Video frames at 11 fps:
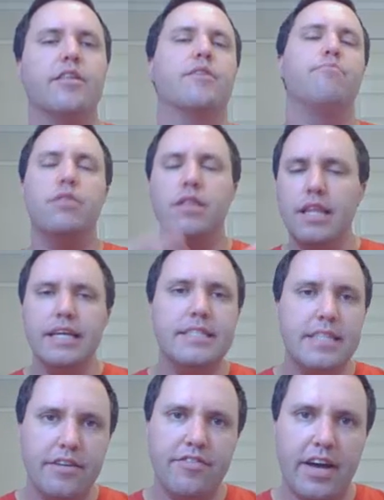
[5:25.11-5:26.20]
the complete
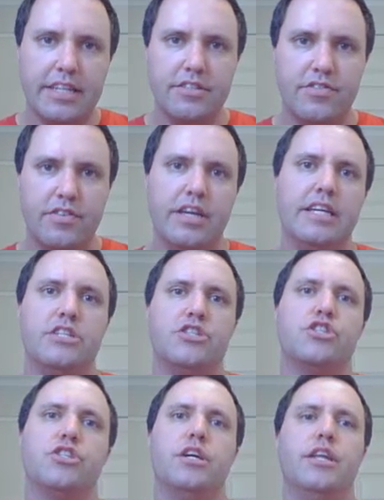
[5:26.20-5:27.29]
set of factors for
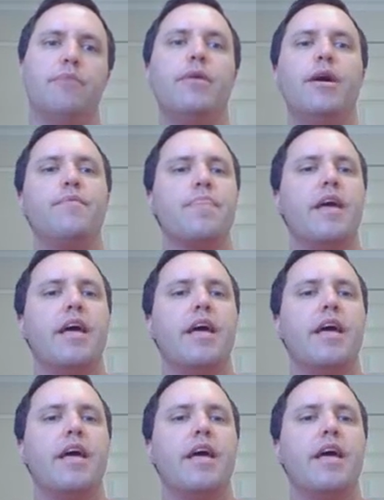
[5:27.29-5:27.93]
each number.